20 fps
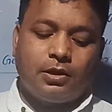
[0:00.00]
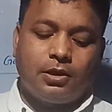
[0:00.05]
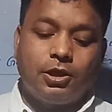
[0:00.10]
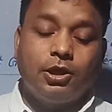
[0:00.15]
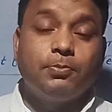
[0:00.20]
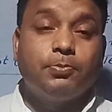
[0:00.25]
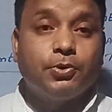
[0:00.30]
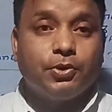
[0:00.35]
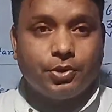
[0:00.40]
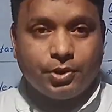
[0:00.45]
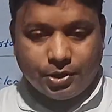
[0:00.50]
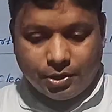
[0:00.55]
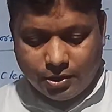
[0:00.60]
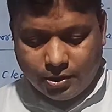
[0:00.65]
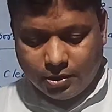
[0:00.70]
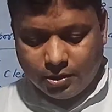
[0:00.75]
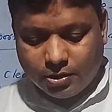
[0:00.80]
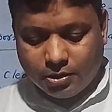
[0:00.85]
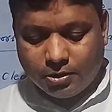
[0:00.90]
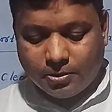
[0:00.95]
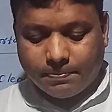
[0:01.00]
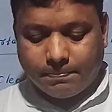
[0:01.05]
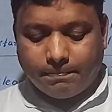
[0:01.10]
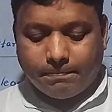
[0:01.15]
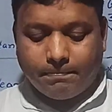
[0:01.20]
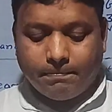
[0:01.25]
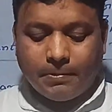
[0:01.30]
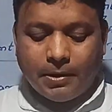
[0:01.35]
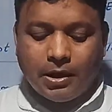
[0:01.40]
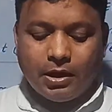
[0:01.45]
ebony,
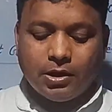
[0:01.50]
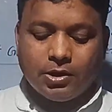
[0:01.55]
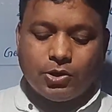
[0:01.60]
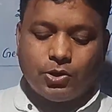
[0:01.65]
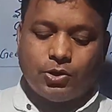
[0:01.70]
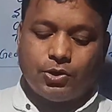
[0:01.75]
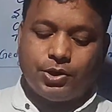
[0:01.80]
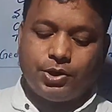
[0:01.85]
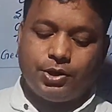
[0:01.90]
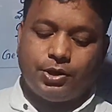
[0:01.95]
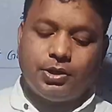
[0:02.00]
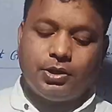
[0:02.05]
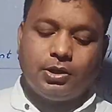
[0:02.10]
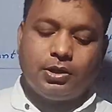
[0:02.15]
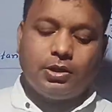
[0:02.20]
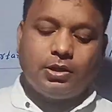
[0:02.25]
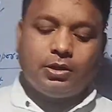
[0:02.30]
mahogany,